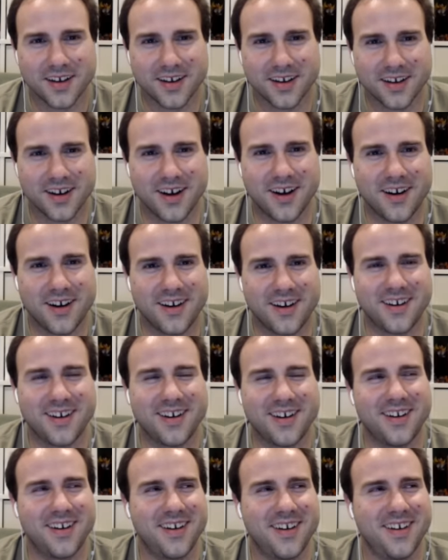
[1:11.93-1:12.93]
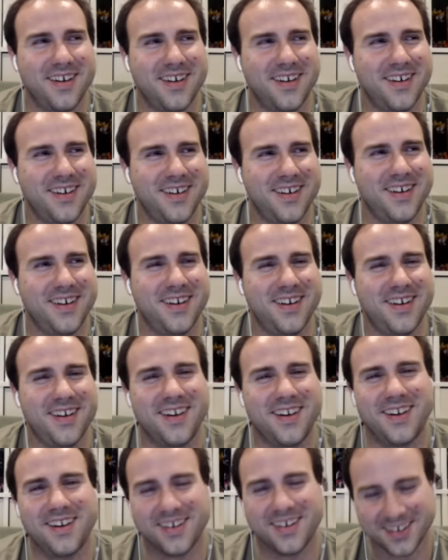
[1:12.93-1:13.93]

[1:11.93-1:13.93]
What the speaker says: This person isn't speaking.